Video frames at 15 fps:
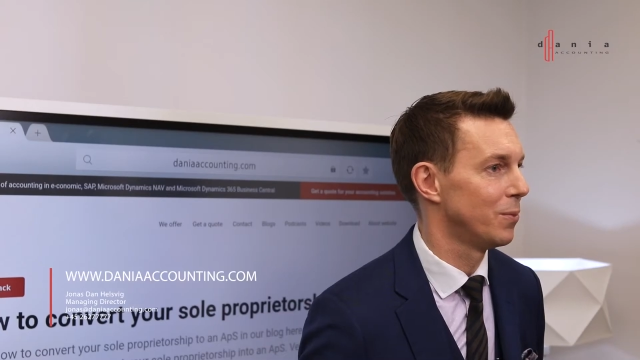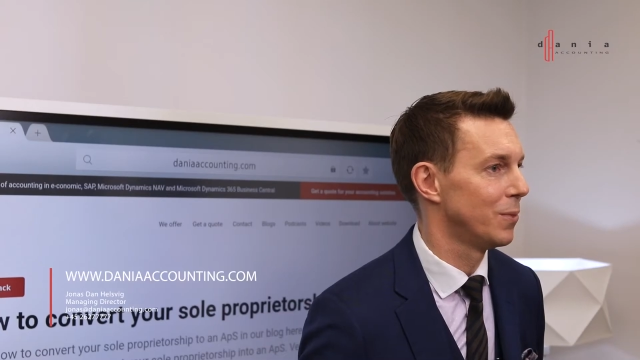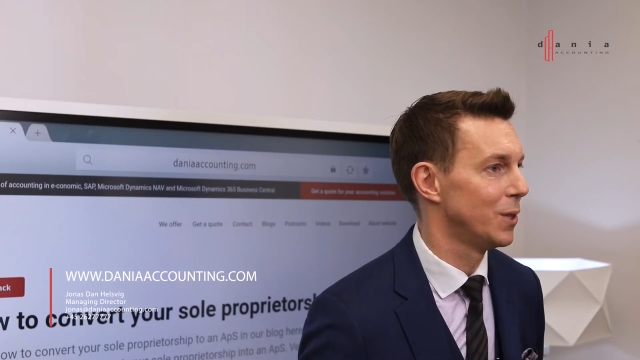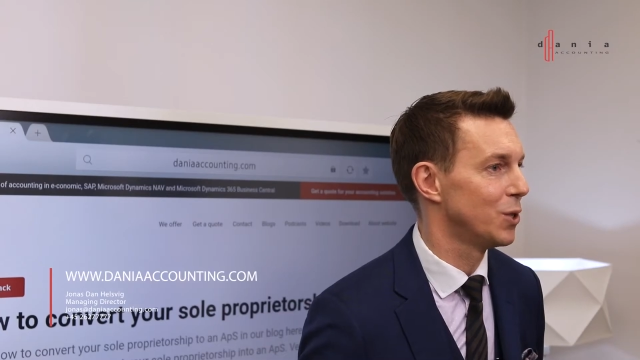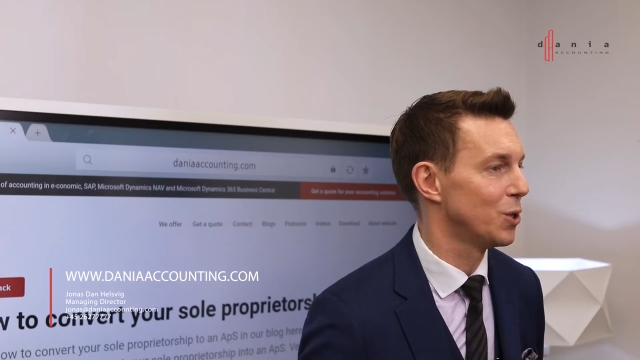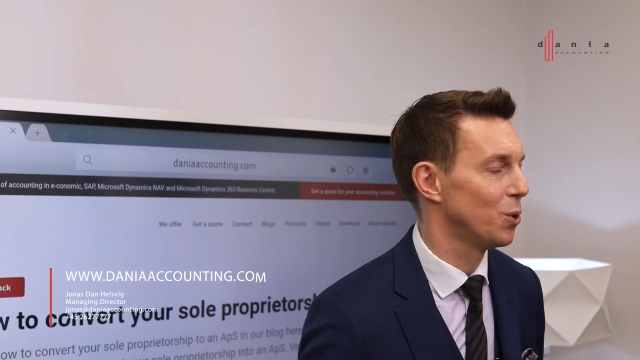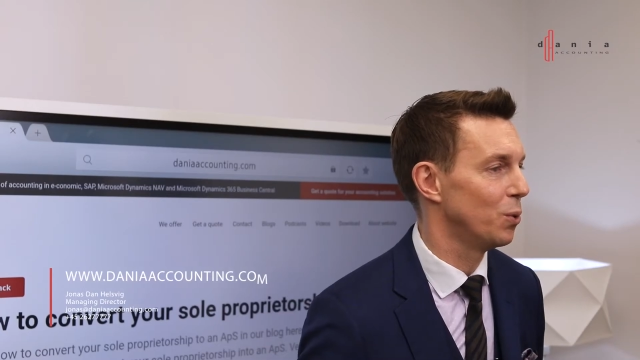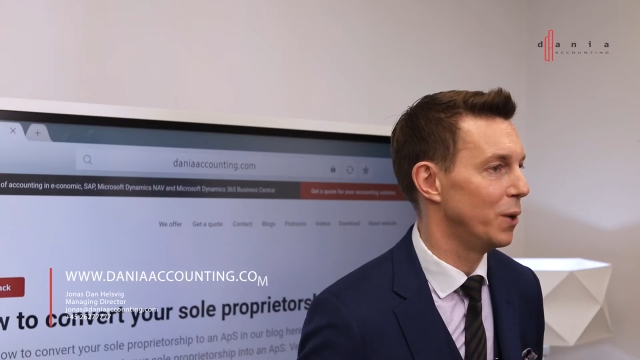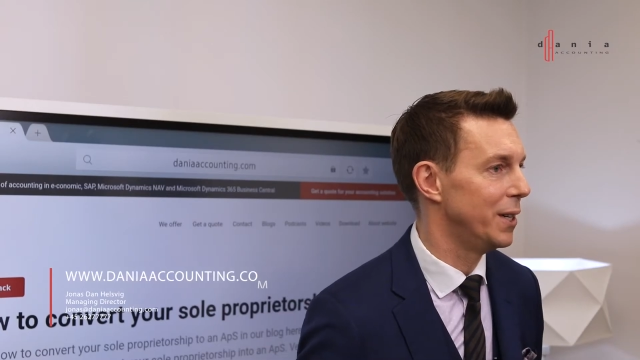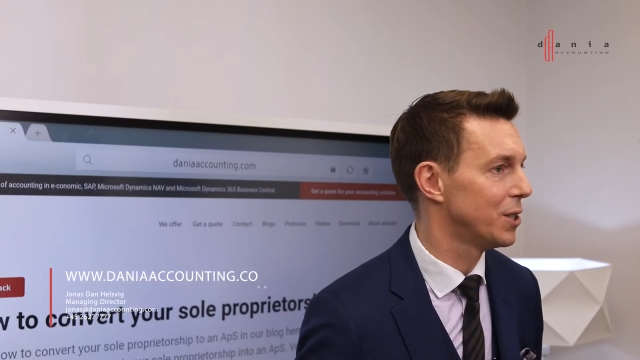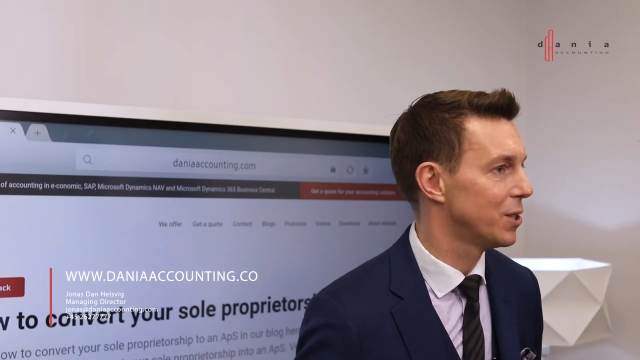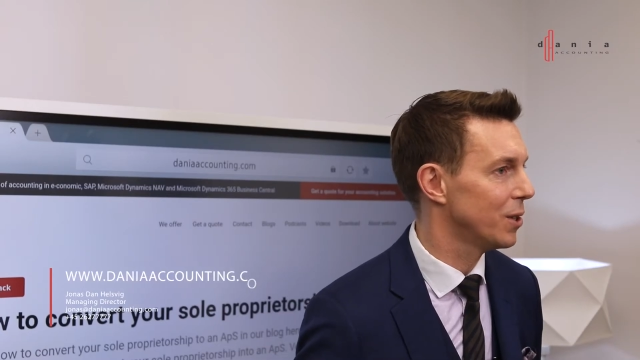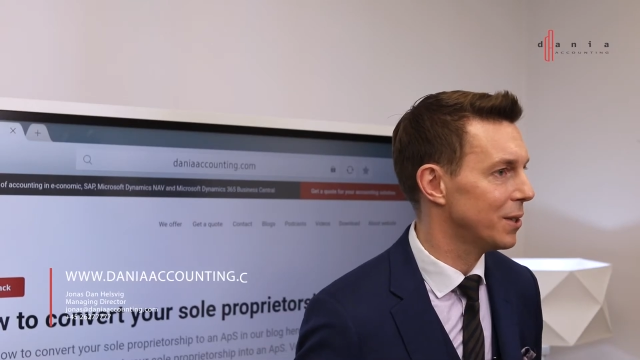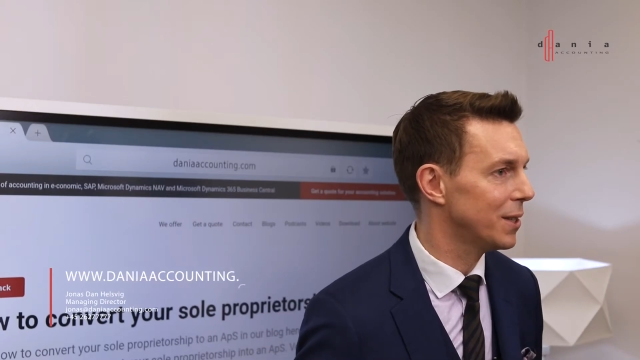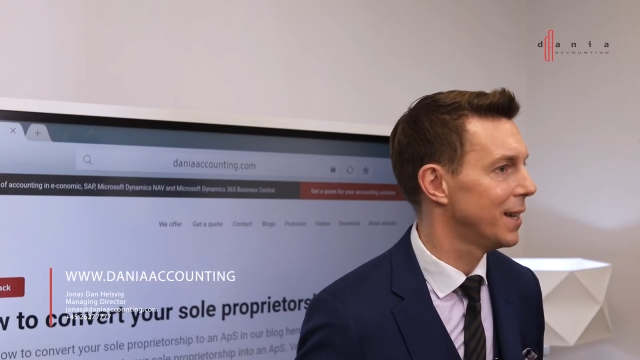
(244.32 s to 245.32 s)
So it's
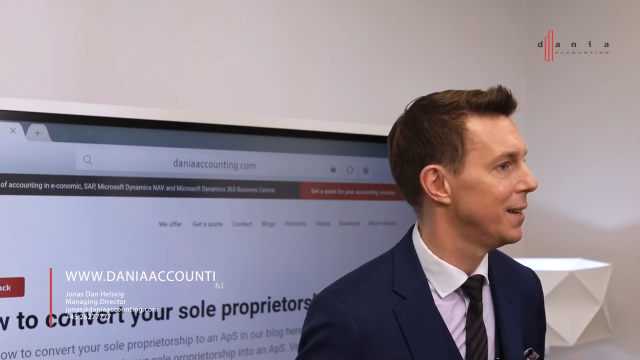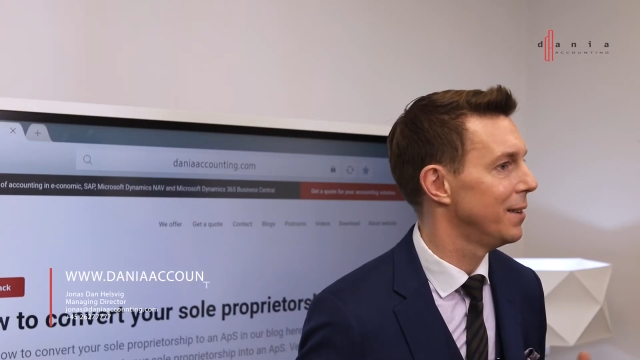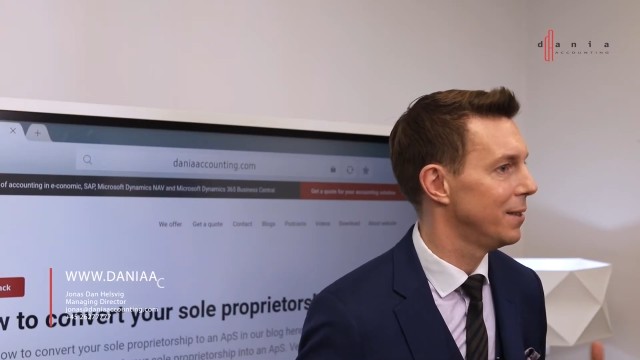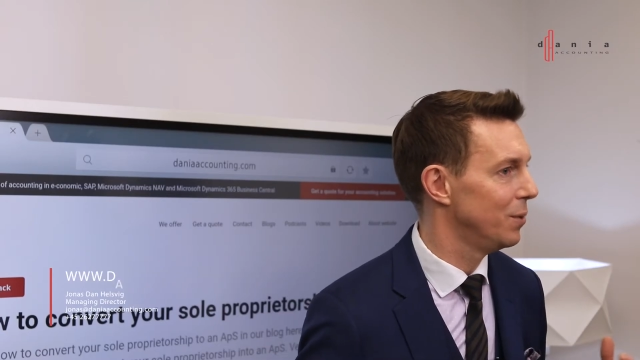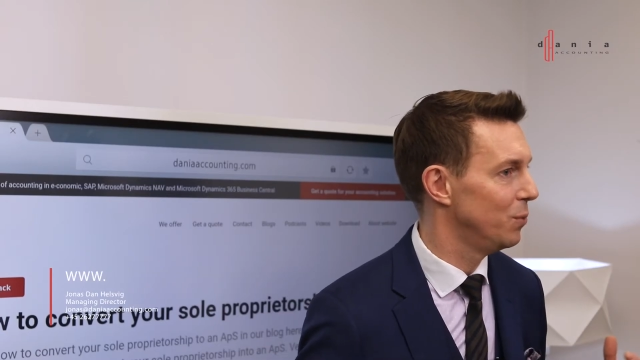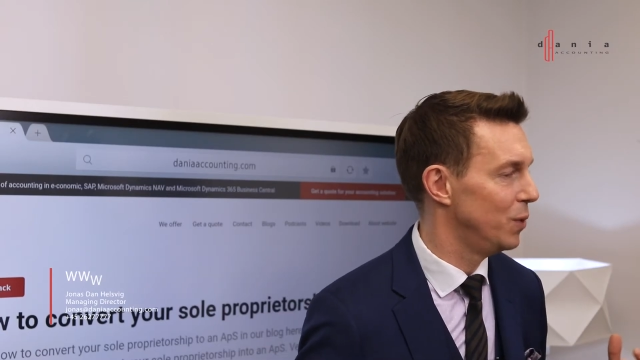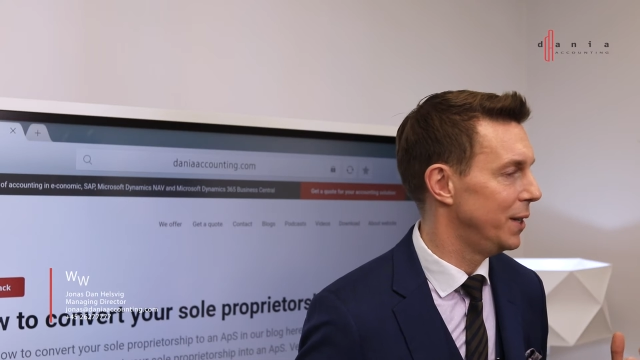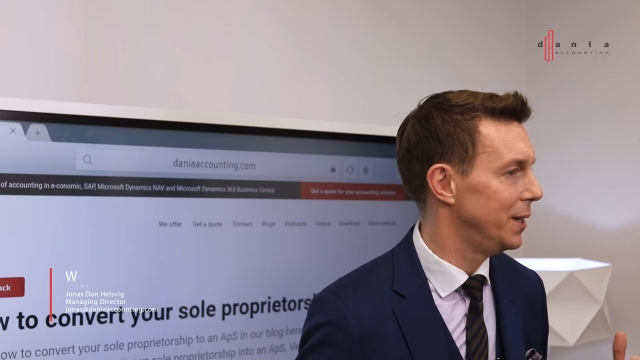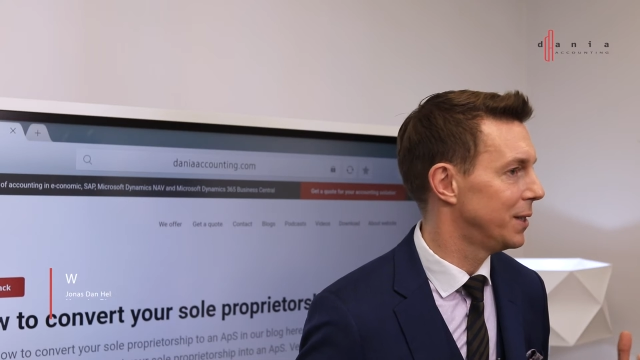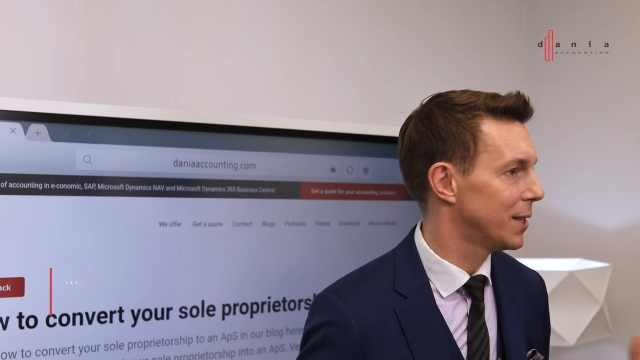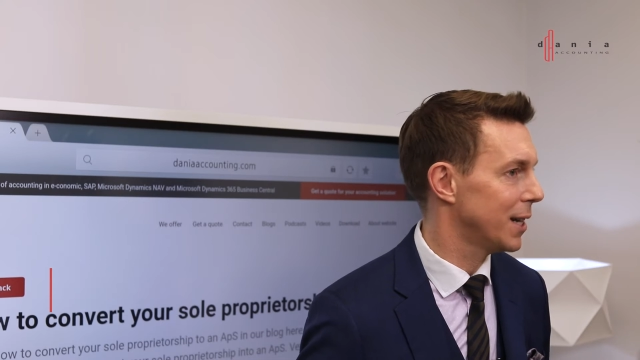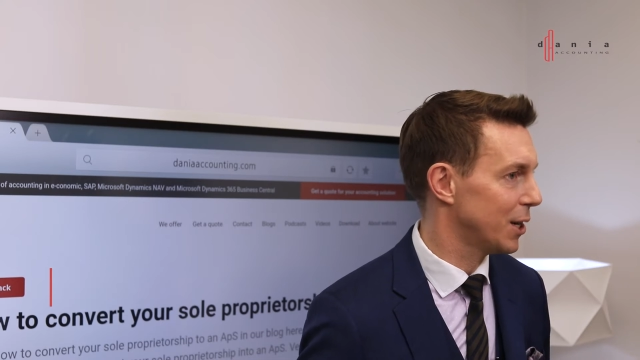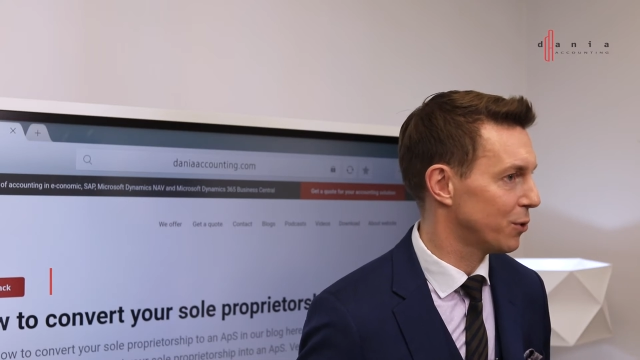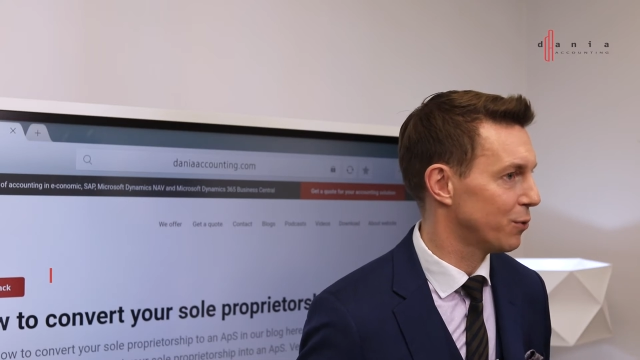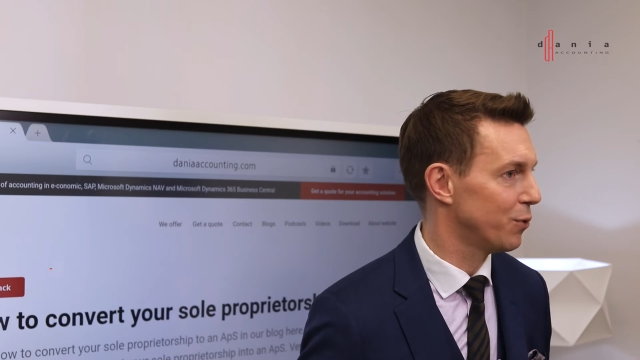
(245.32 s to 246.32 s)
not really
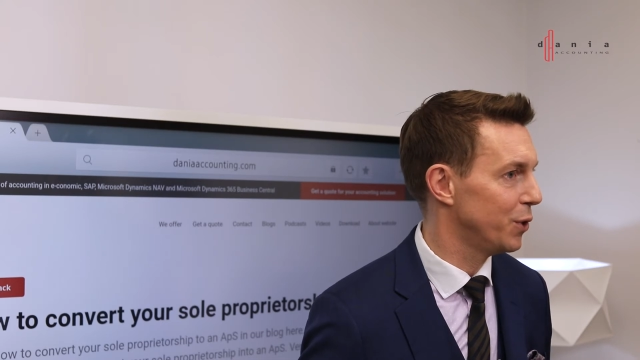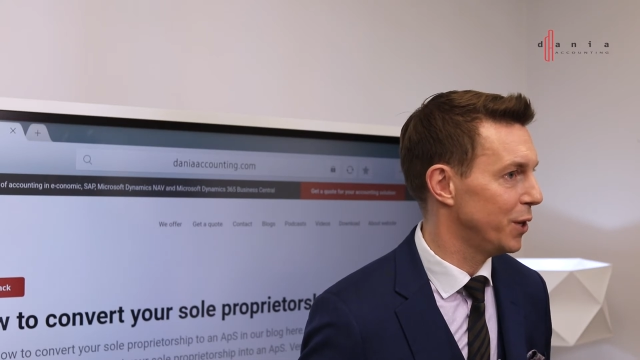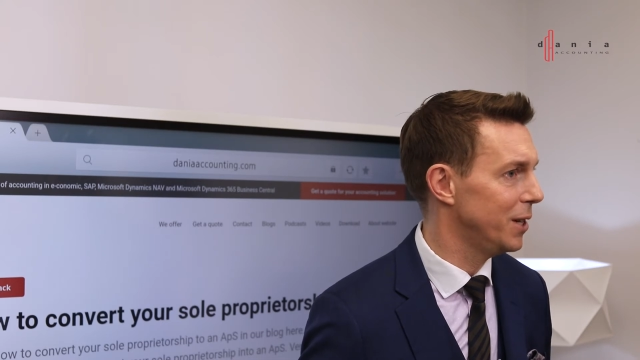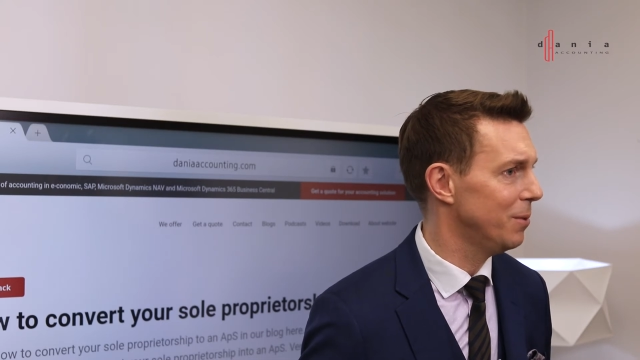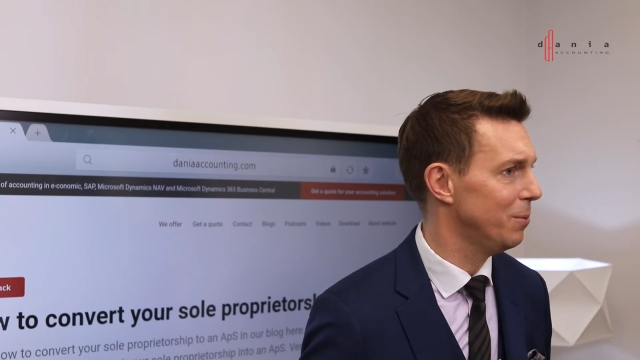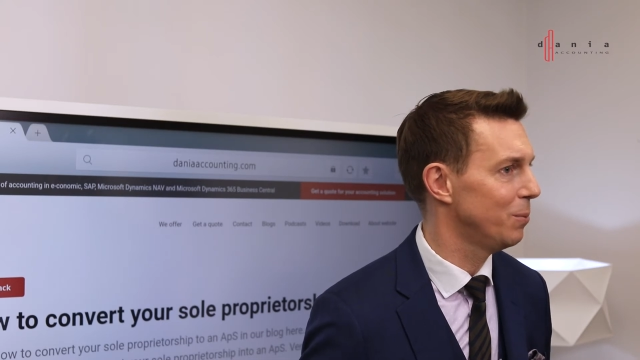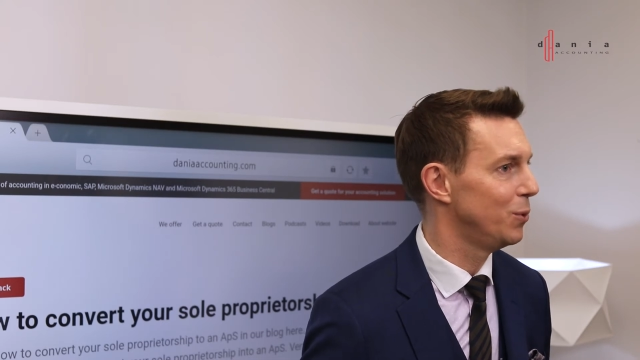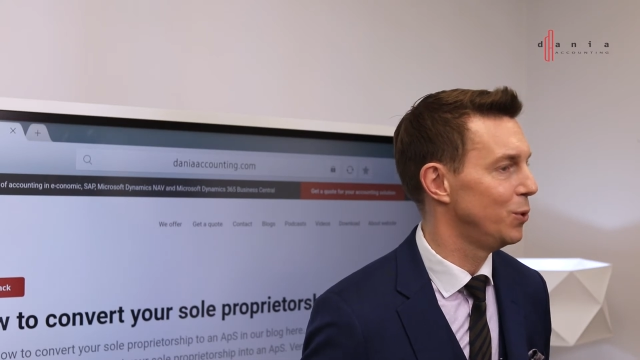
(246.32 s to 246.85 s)
tax-free,